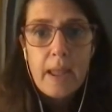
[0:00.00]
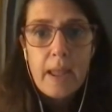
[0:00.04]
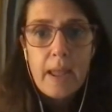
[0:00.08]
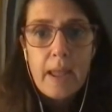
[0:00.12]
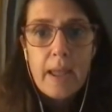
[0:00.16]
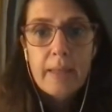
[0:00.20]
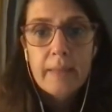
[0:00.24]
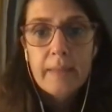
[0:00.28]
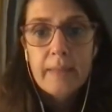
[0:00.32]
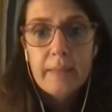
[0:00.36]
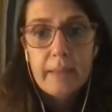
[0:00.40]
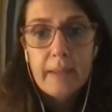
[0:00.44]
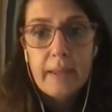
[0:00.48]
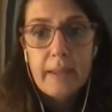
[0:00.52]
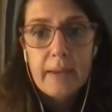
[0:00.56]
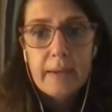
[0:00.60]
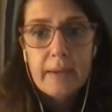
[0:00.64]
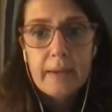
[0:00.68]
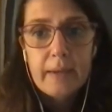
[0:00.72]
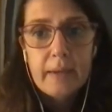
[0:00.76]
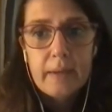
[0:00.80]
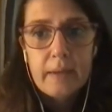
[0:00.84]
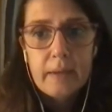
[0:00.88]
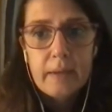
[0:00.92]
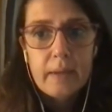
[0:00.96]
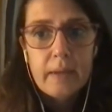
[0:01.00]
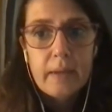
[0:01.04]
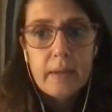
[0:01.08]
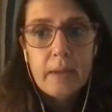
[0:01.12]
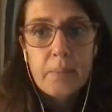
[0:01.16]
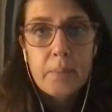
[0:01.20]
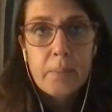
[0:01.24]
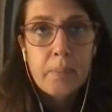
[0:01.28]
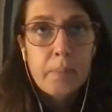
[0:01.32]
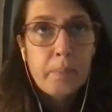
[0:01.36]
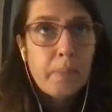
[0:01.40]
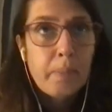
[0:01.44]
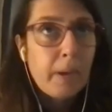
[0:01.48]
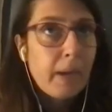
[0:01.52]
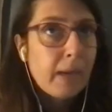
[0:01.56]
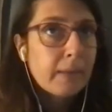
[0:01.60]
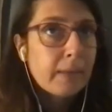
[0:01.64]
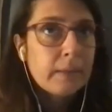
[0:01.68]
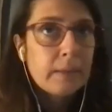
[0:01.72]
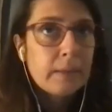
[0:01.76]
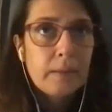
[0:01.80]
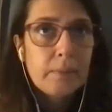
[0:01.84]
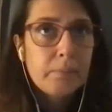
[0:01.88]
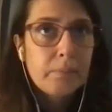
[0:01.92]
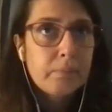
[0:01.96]
And then
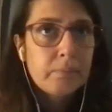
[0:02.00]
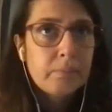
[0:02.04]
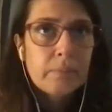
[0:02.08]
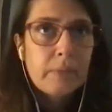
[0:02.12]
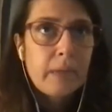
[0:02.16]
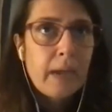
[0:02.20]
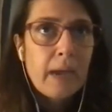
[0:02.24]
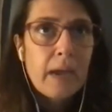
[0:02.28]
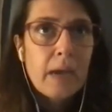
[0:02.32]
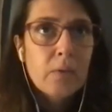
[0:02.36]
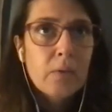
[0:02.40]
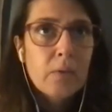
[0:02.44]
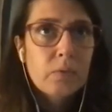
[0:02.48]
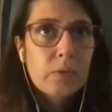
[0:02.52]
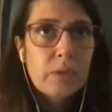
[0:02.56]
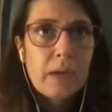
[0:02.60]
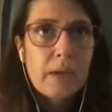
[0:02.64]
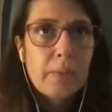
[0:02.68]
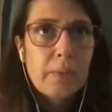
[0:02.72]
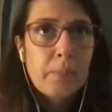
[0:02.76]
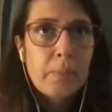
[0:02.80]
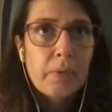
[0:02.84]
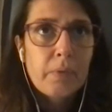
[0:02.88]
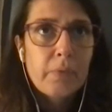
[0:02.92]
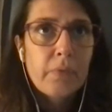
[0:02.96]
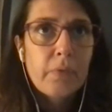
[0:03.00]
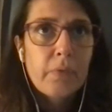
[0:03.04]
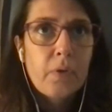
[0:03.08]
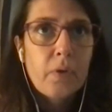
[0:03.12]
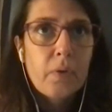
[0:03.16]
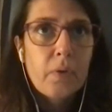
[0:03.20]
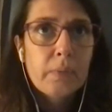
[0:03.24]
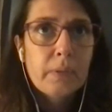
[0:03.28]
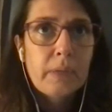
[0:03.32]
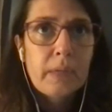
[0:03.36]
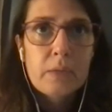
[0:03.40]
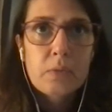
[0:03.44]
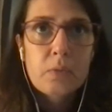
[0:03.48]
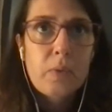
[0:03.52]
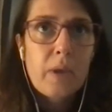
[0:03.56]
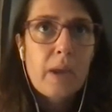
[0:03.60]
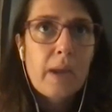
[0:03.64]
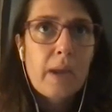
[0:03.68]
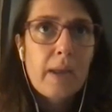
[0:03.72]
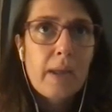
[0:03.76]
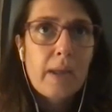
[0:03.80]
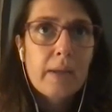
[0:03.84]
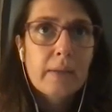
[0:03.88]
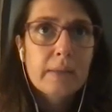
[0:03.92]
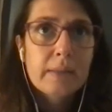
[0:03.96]
blood counts are performed as well
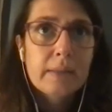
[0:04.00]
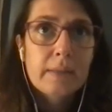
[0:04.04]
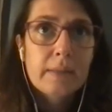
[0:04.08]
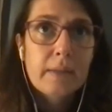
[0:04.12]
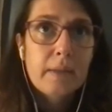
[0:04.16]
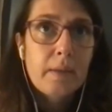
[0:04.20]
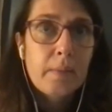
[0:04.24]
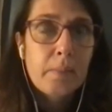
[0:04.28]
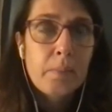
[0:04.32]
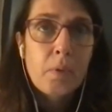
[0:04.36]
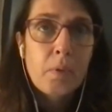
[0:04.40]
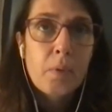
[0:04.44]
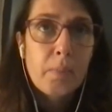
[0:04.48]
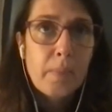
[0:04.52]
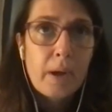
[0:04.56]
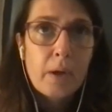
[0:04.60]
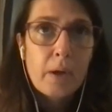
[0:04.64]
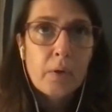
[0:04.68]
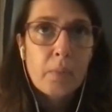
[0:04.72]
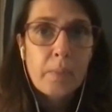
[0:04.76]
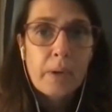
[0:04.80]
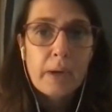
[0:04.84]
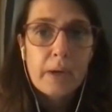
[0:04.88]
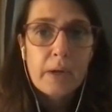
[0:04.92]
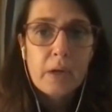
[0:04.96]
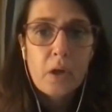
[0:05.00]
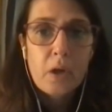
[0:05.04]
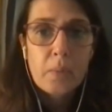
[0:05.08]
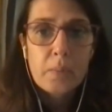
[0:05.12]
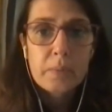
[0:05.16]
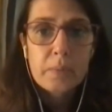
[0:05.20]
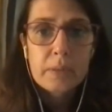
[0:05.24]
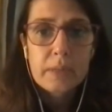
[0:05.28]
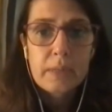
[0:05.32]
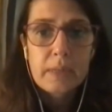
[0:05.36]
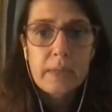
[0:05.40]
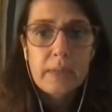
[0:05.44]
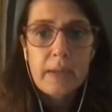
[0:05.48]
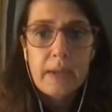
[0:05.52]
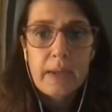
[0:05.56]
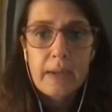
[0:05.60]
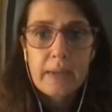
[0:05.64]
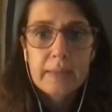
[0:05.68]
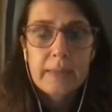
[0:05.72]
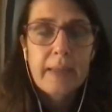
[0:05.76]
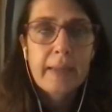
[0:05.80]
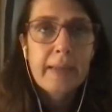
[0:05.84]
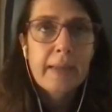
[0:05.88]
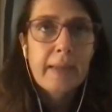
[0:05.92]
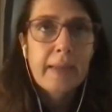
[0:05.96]
as bone marrow biopsy.
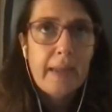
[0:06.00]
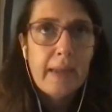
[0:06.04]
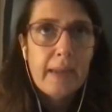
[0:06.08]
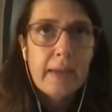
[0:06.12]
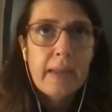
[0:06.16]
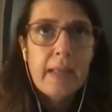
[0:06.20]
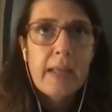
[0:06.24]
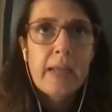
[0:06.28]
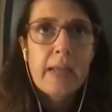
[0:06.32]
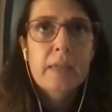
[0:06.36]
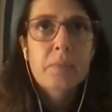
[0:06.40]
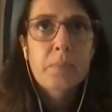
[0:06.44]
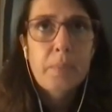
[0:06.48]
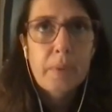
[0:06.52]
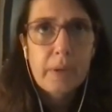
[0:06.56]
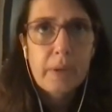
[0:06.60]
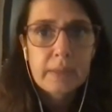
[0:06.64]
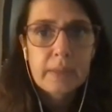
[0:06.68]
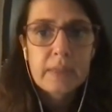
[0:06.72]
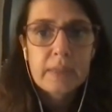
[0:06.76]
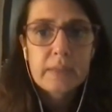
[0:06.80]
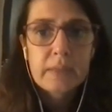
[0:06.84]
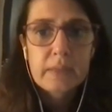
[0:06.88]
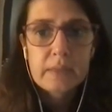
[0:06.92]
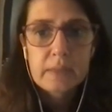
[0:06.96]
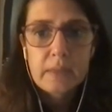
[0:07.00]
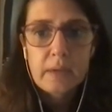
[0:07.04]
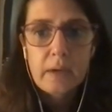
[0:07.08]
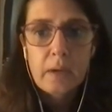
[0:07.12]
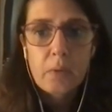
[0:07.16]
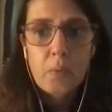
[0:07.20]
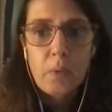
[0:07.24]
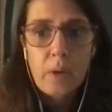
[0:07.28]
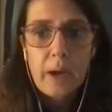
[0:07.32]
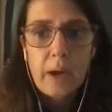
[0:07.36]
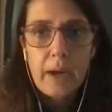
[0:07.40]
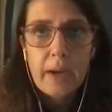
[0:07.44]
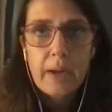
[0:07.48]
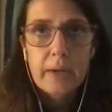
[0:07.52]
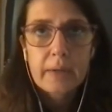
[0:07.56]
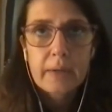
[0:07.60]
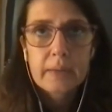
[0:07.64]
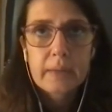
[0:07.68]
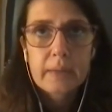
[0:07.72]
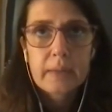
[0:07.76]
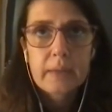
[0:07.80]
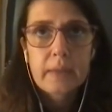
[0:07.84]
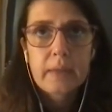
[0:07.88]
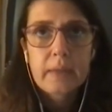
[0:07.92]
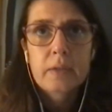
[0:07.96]
And again, expertise is
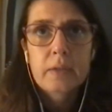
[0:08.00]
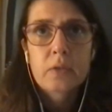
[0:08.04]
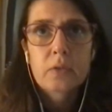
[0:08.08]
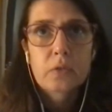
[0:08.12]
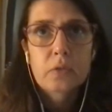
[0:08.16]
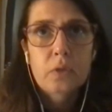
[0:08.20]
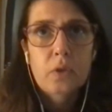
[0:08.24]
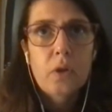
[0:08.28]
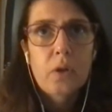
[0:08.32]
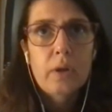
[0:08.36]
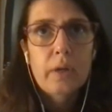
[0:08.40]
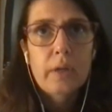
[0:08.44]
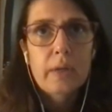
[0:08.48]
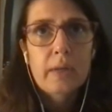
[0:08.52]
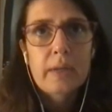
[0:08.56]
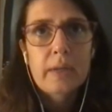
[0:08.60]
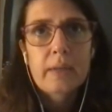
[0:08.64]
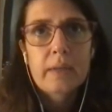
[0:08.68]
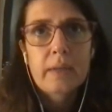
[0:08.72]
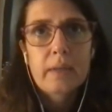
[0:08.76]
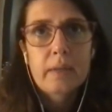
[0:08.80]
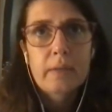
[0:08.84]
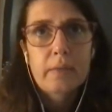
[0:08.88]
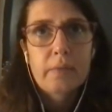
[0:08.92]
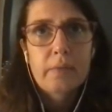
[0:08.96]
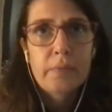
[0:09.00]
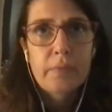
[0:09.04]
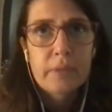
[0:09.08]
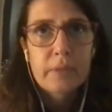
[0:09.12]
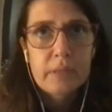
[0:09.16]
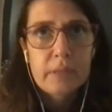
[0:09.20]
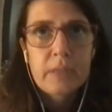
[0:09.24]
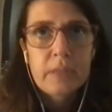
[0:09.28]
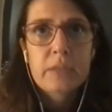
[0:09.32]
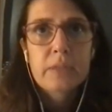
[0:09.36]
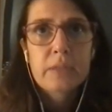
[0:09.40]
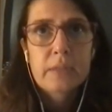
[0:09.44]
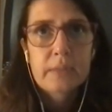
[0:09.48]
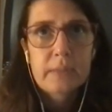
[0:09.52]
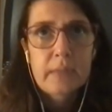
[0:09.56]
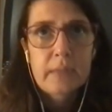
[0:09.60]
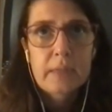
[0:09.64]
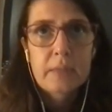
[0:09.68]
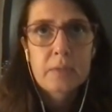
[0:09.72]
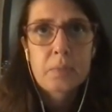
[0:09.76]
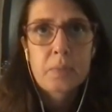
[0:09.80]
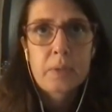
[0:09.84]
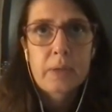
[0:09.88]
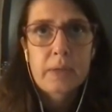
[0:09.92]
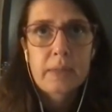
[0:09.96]
required, not only physician's
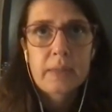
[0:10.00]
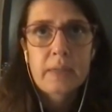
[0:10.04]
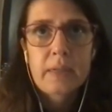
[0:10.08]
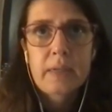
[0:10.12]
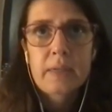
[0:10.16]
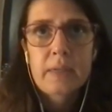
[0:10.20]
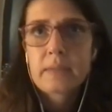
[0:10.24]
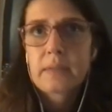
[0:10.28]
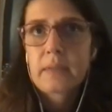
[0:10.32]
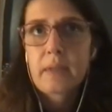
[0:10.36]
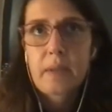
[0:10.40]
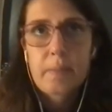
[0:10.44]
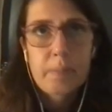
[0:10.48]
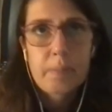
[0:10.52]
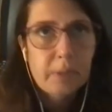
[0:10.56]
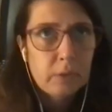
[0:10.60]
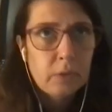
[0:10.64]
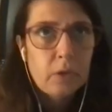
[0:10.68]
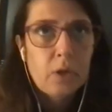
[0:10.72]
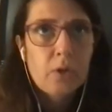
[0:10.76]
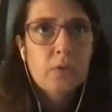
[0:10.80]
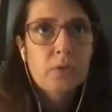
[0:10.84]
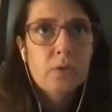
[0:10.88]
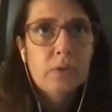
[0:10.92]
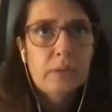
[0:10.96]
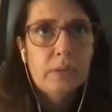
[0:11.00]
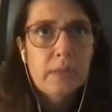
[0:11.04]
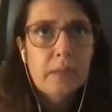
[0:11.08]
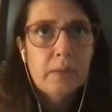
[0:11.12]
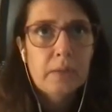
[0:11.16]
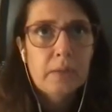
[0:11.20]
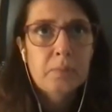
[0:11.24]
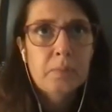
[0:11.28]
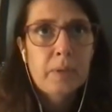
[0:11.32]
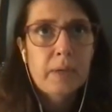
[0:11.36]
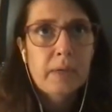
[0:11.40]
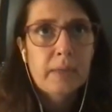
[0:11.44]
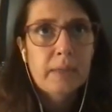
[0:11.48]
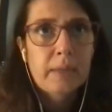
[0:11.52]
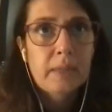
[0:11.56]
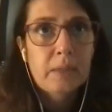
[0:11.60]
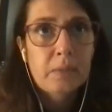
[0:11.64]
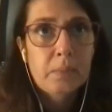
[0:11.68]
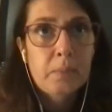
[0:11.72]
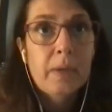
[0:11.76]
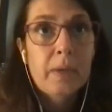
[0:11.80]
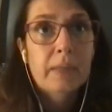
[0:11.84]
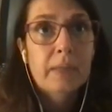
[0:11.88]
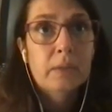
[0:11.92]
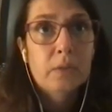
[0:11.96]
expertise, hematologist expertise,
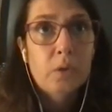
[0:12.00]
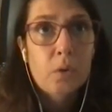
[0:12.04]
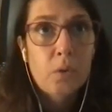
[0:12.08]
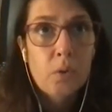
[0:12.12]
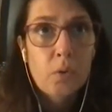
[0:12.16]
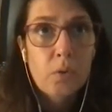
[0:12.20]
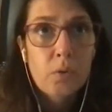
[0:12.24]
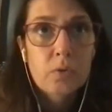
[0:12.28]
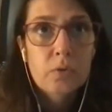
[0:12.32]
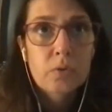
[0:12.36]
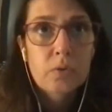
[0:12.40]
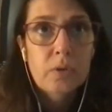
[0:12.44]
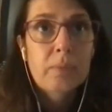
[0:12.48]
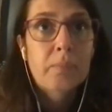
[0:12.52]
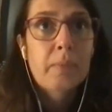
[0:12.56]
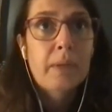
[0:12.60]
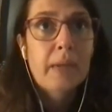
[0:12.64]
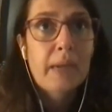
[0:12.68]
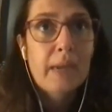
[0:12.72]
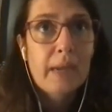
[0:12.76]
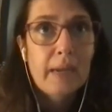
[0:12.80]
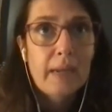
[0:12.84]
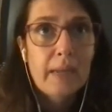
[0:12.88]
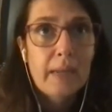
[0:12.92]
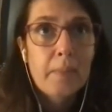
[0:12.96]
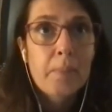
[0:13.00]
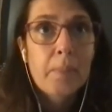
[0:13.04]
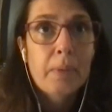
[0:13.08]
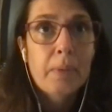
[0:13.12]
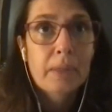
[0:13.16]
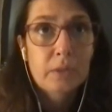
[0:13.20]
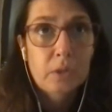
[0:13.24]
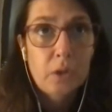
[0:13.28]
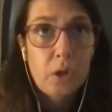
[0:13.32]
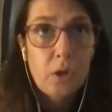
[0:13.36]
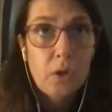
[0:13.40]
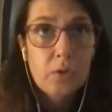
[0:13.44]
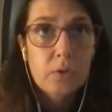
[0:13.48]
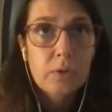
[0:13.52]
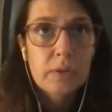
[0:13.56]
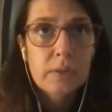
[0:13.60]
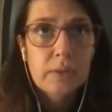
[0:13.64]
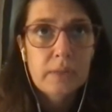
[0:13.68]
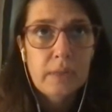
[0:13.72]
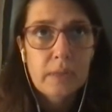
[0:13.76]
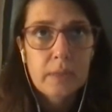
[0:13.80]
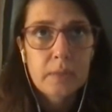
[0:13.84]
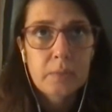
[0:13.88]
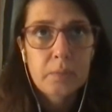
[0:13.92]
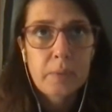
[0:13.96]
but also and mainly
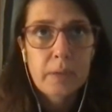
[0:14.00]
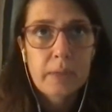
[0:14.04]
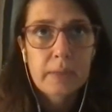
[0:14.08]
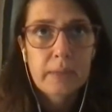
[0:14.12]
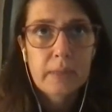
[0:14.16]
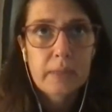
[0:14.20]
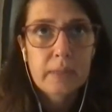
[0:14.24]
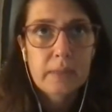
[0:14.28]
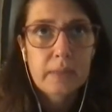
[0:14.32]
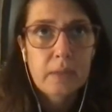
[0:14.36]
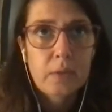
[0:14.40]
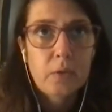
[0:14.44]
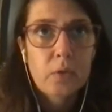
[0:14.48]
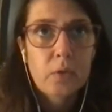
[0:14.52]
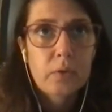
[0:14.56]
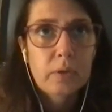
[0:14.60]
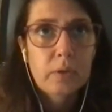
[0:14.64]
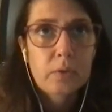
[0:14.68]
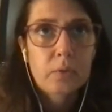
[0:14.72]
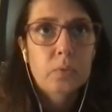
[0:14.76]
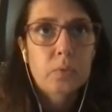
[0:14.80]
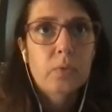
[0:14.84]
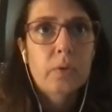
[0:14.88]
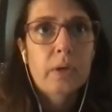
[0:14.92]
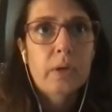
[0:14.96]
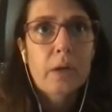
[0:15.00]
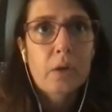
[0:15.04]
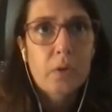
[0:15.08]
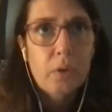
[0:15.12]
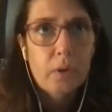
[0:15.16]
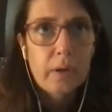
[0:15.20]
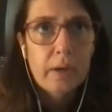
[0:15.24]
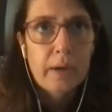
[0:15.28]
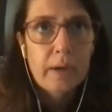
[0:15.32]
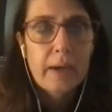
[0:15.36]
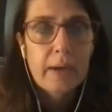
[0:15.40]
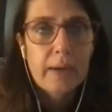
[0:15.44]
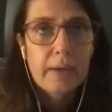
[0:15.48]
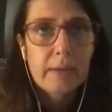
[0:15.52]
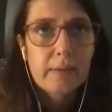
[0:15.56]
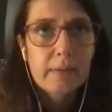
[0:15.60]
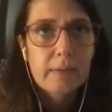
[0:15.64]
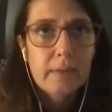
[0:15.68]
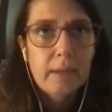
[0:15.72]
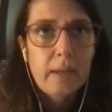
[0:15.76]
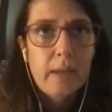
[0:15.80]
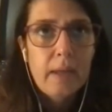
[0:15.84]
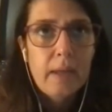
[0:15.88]
pathologist expertise in order to recognize